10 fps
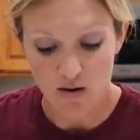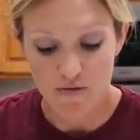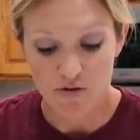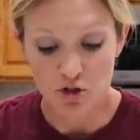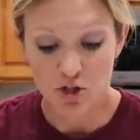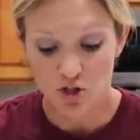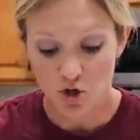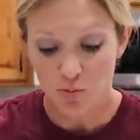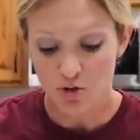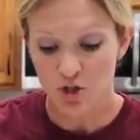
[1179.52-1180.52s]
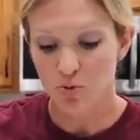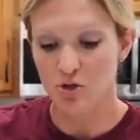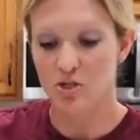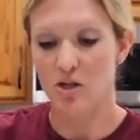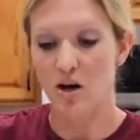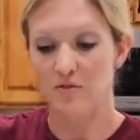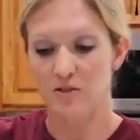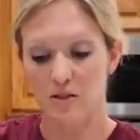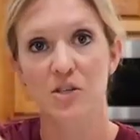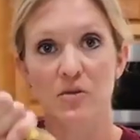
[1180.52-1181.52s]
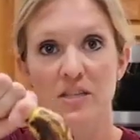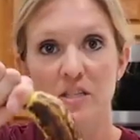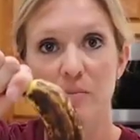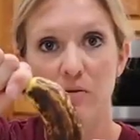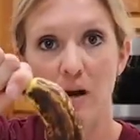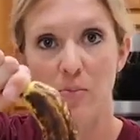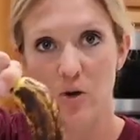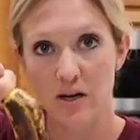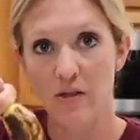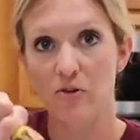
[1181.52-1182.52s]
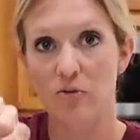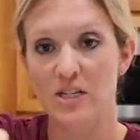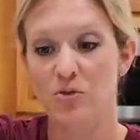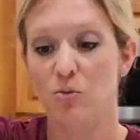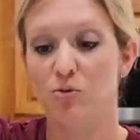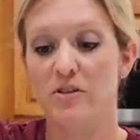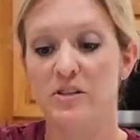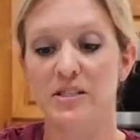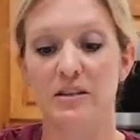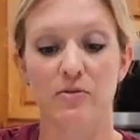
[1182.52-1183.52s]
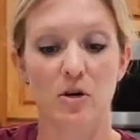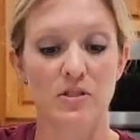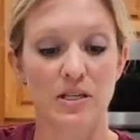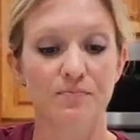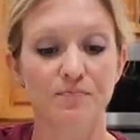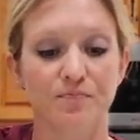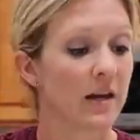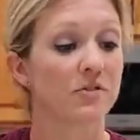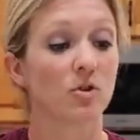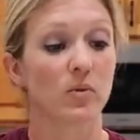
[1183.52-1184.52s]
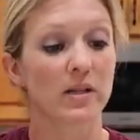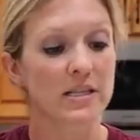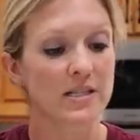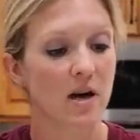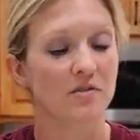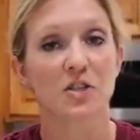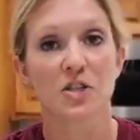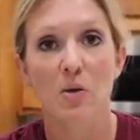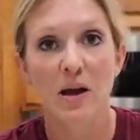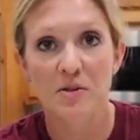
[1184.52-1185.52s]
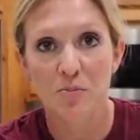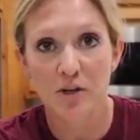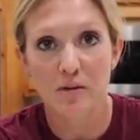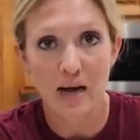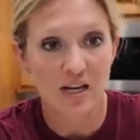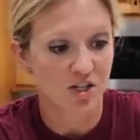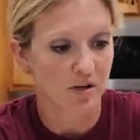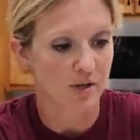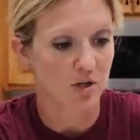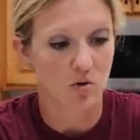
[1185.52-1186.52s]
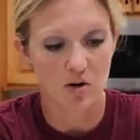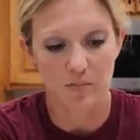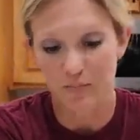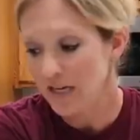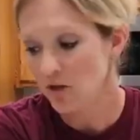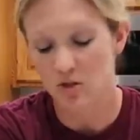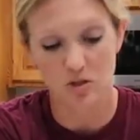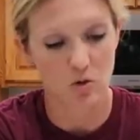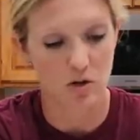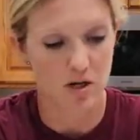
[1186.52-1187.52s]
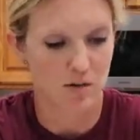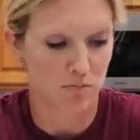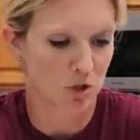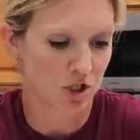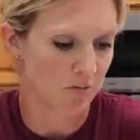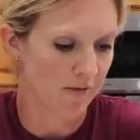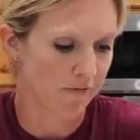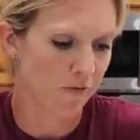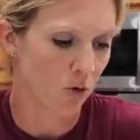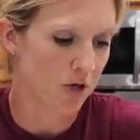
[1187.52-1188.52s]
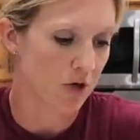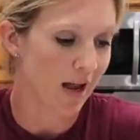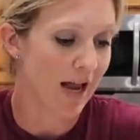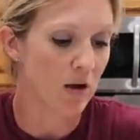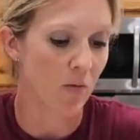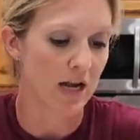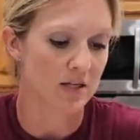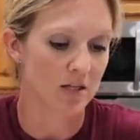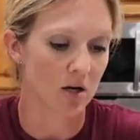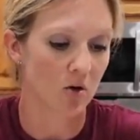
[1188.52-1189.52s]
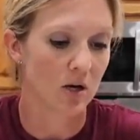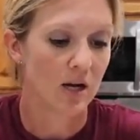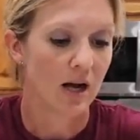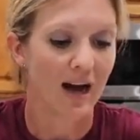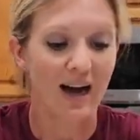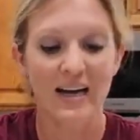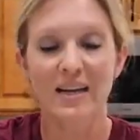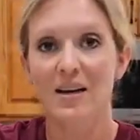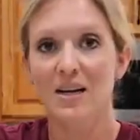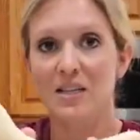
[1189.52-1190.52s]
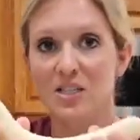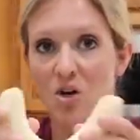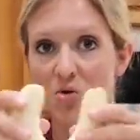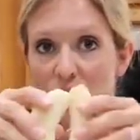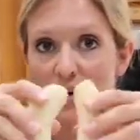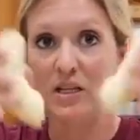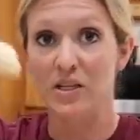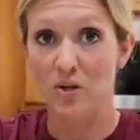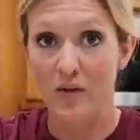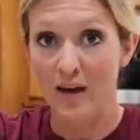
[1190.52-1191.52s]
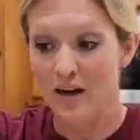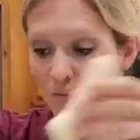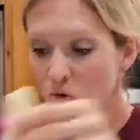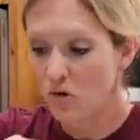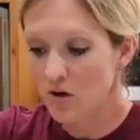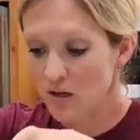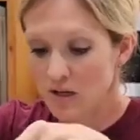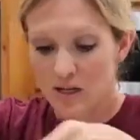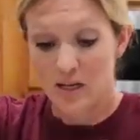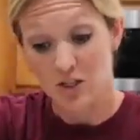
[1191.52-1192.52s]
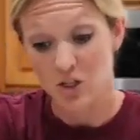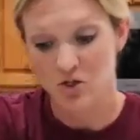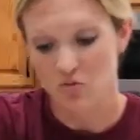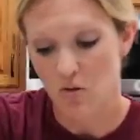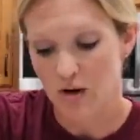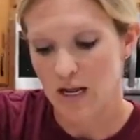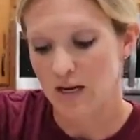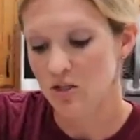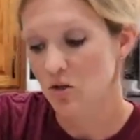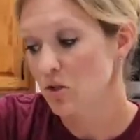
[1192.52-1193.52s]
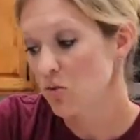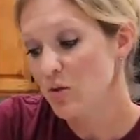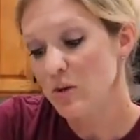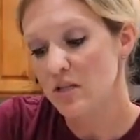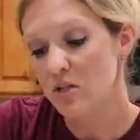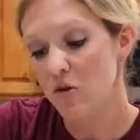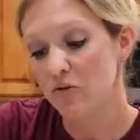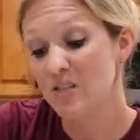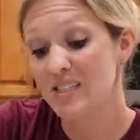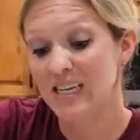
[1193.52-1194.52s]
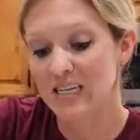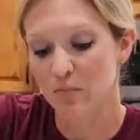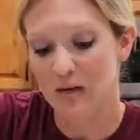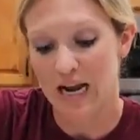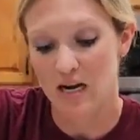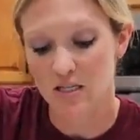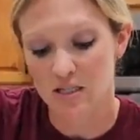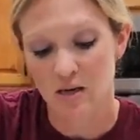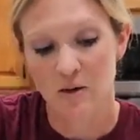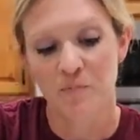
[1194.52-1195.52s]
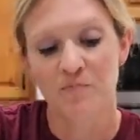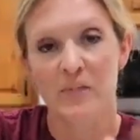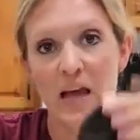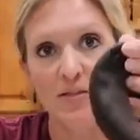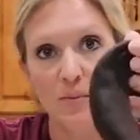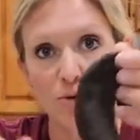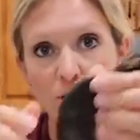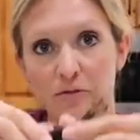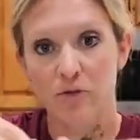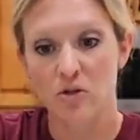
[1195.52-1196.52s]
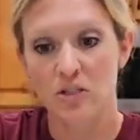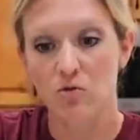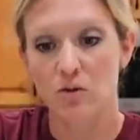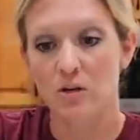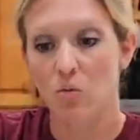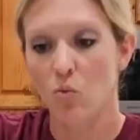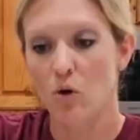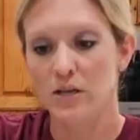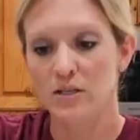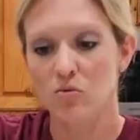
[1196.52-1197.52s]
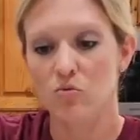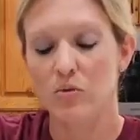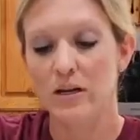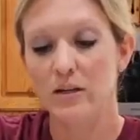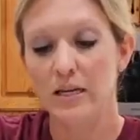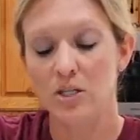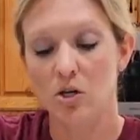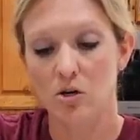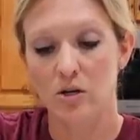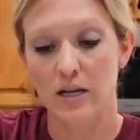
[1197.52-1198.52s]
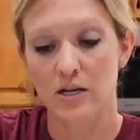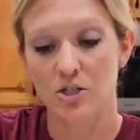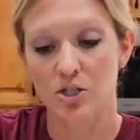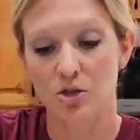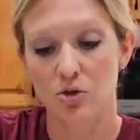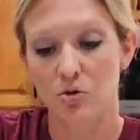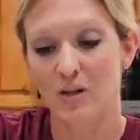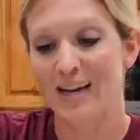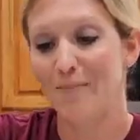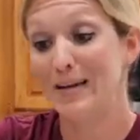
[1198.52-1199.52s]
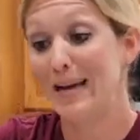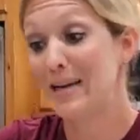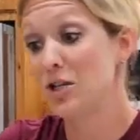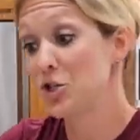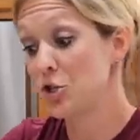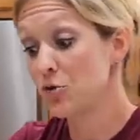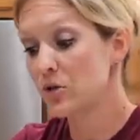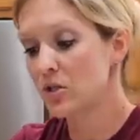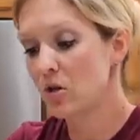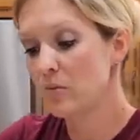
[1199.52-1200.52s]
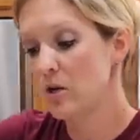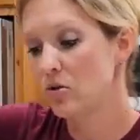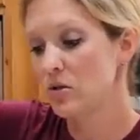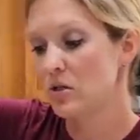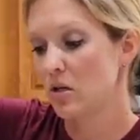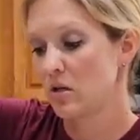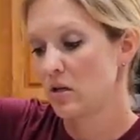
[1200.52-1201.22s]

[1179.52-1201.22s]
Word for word: Now, if they're super, super soft, so this is my ripe one and then the rest were previously frozen. If they're really soft, you don't have to pre-mash them. Your beaters will kind of mush them up for you anyway. So I kind of don't really do that anymore. I just throw it in. So this recipe does call for six bananas and the pre-frozen ones really turn into like banana juice almost.